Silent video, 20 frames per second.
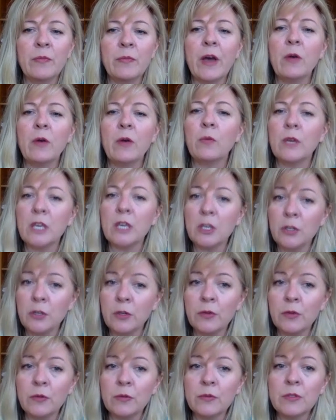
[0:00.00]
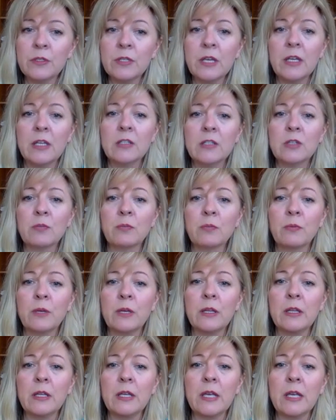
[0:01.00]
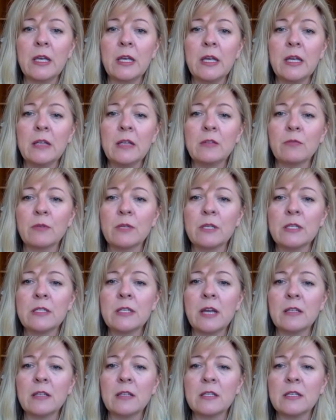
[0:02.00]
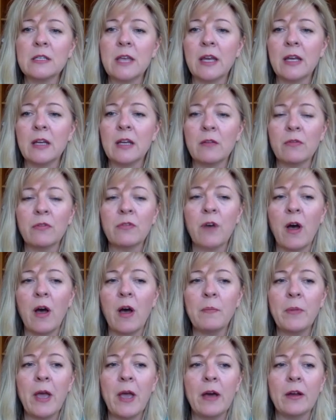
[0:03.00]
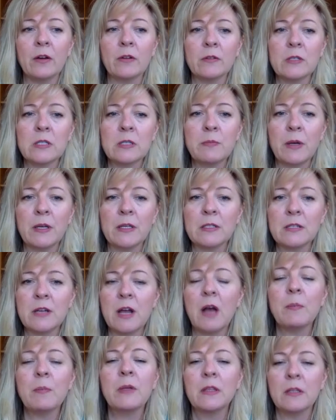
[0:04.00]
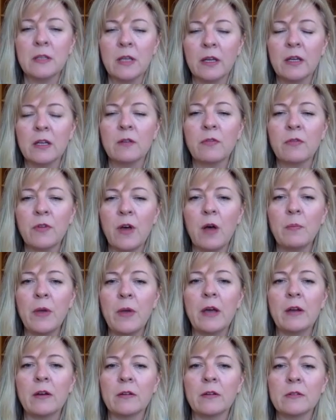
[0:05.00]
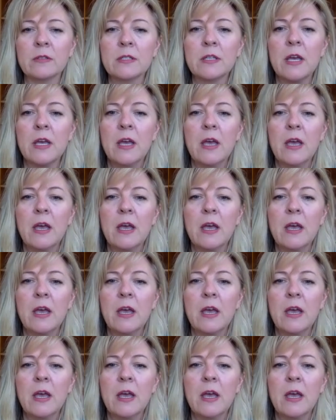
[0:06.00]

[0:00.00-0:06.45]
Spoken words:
we use, and it resets negative thought patterns by stopping the negative thought patterns